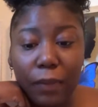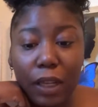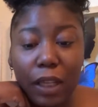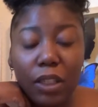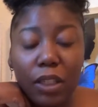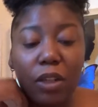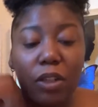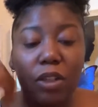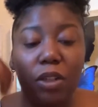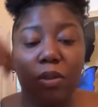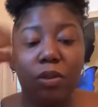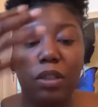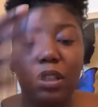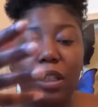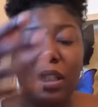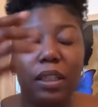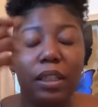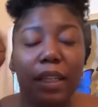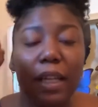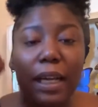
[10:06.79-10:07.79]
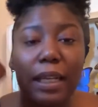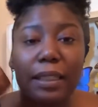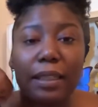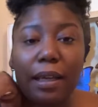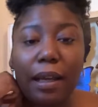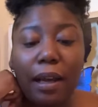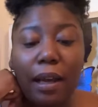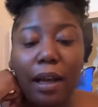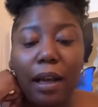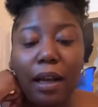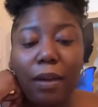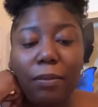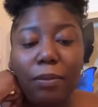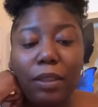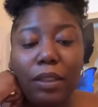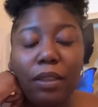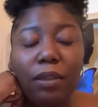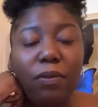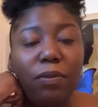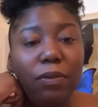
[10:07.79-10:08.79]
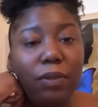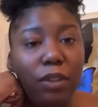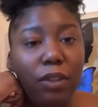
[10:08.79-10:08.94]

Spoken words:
So you took that time to,